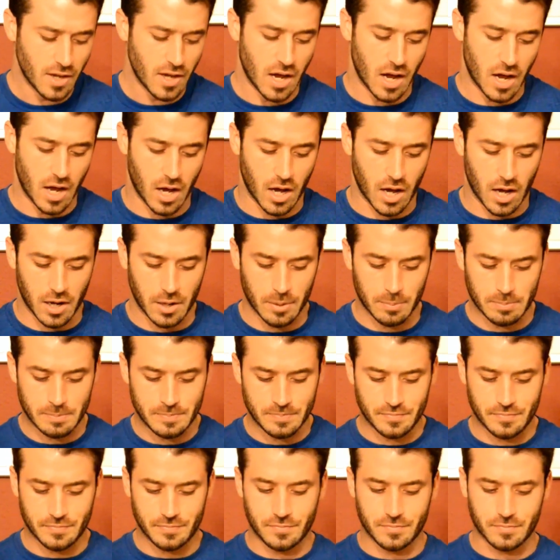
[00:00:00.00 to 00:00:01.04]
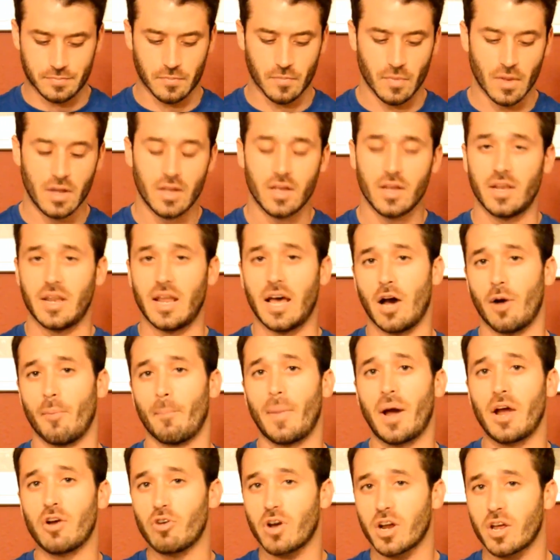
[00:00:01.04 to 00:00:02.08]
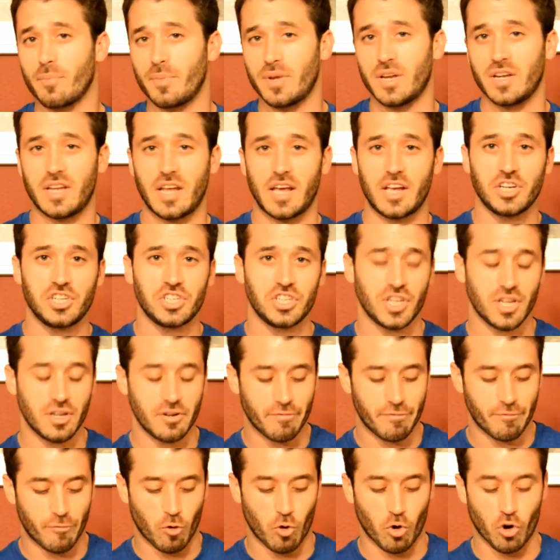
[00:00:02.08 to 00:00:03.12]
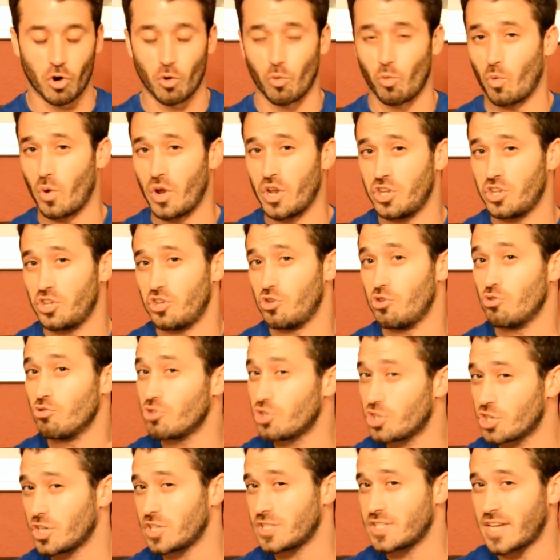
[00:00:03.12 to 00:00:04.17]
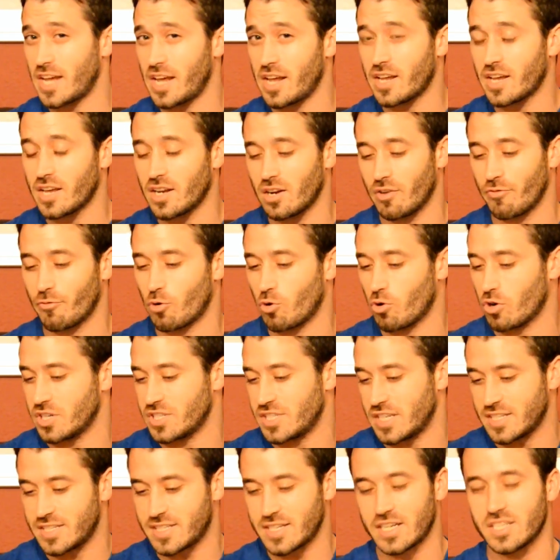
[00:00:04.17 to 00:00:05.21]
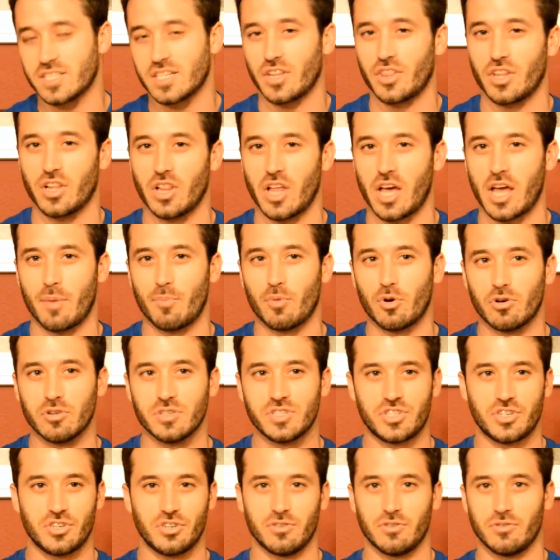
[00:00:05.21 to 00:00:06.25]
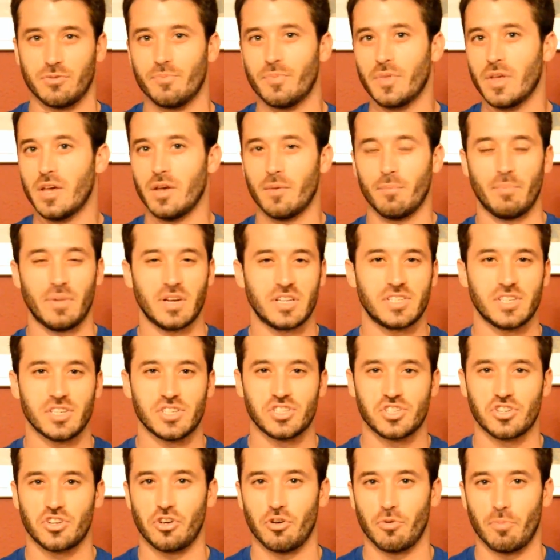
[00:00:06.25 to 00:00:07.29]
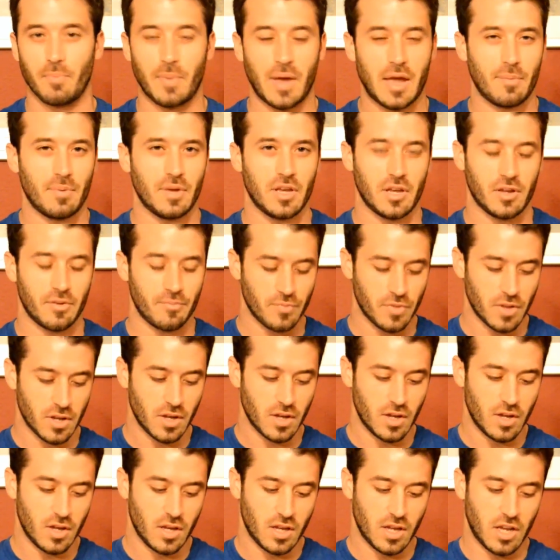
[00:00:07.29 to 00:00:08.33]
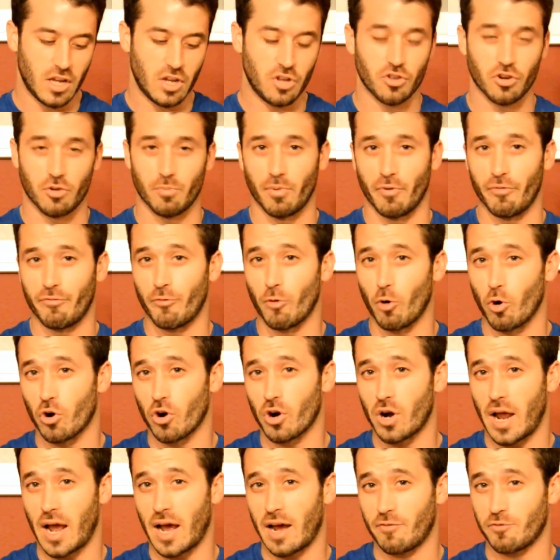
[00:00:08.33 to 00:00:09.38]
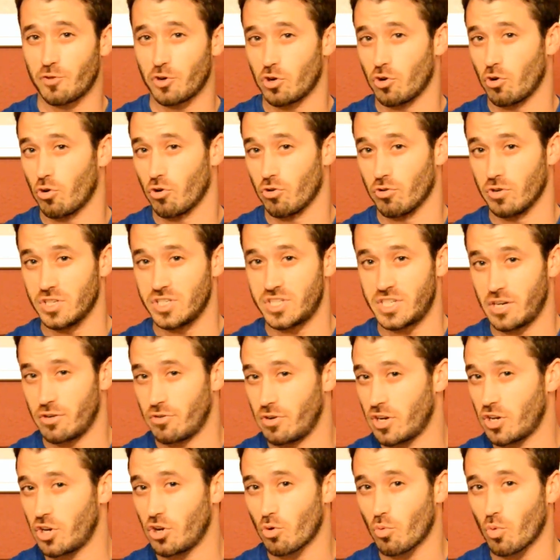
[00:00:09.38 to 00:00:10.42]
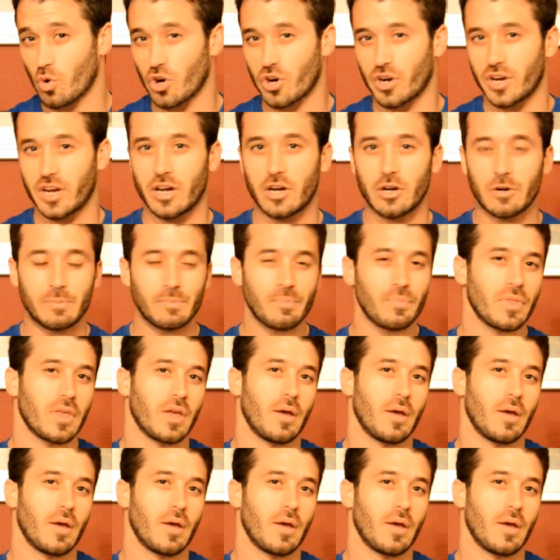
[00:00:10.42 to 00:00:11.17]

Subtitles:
Now, my recommendation for when you should take it, of course, it says on the label to mix a scoop maybe either before, after, or during your workout.